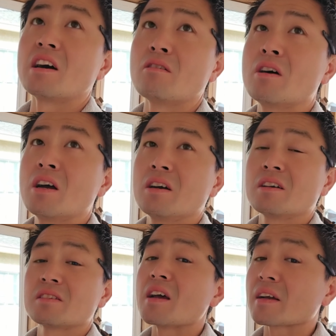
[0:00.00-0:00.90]
Now,
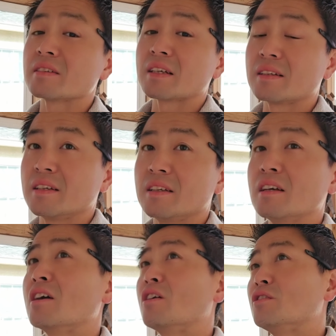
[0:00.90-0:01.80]

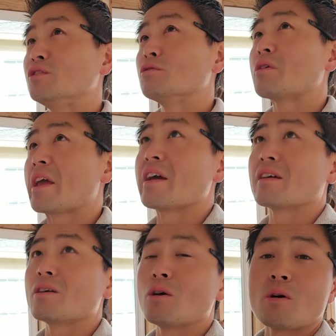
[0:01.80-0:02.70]
technically, you
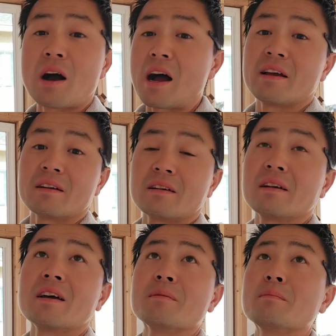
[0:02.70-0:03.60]
can go
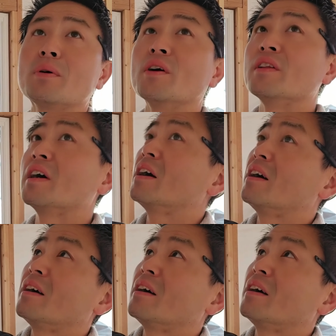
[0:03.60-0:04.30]
higher and put